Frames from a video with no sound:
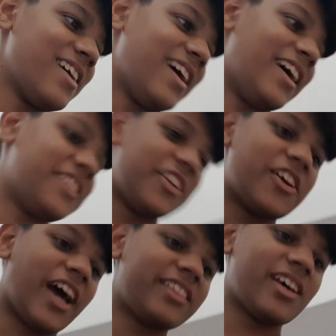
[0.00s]
and did you
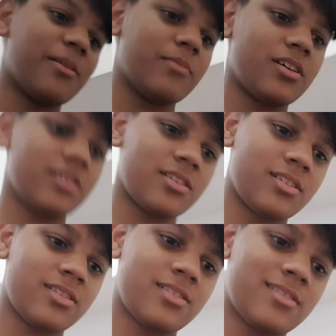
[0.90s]
get them?
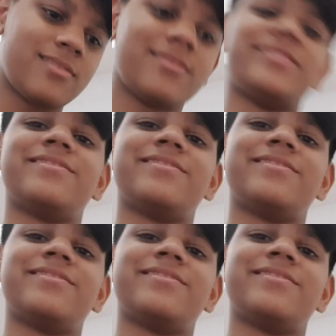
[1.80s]
Yeah.